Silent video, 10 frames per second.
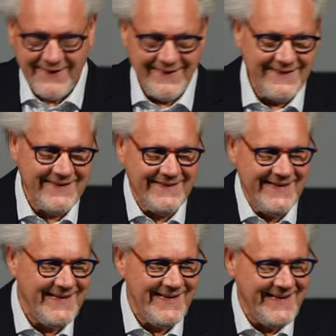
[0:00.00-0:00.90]

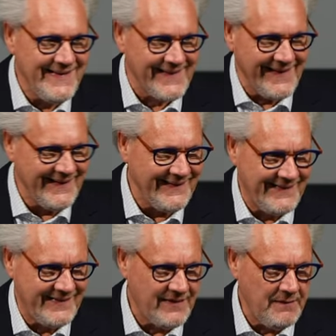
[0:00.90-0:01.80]
sin
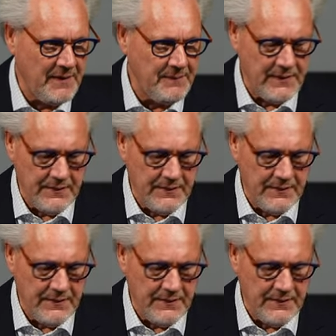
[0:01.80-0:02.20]
erase. Remember?